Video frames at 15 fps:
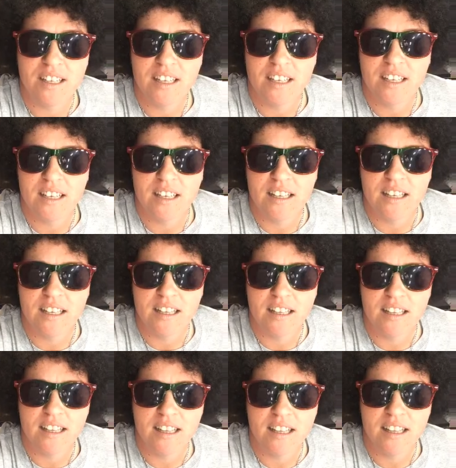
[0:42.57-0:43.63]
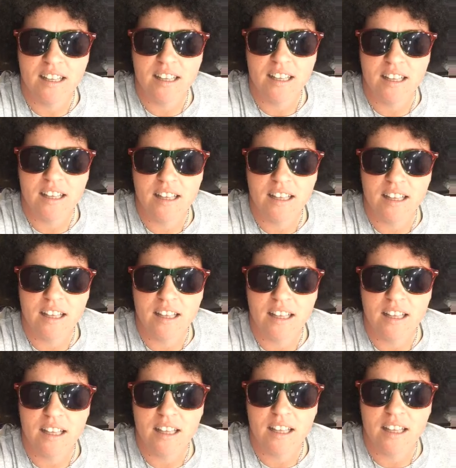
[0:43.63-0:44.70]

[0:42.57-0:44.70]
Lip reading: [no speech]